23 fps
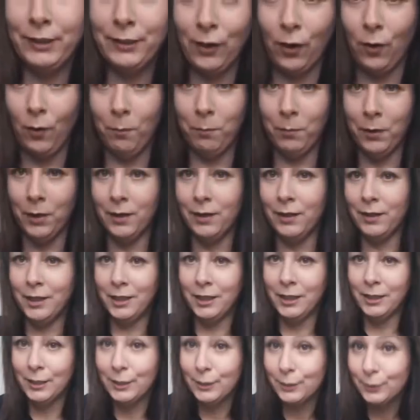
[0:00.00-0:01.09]
top.
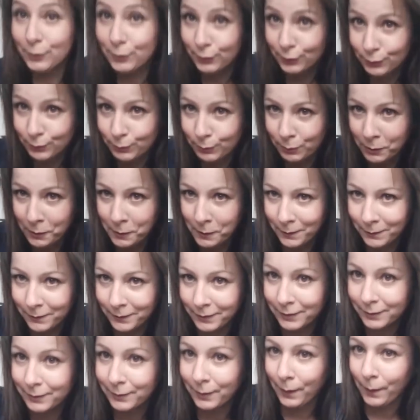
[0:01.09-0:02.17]
Just what I like,
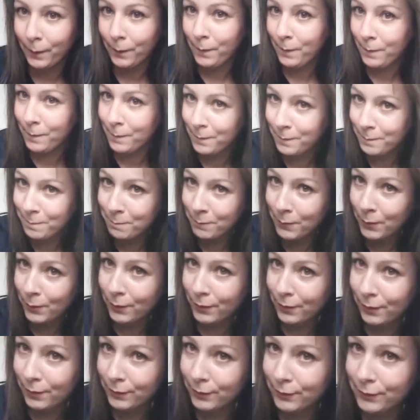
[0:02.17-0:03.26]
so my
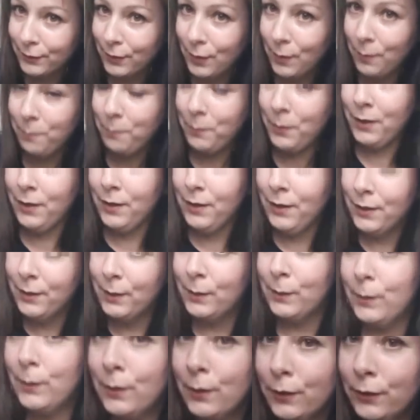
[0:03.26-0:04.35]
kind of top.
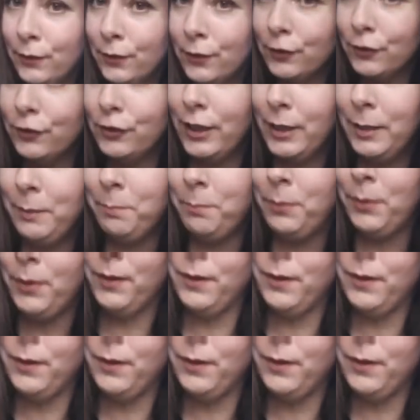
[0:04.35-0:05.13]
Nice and cheap,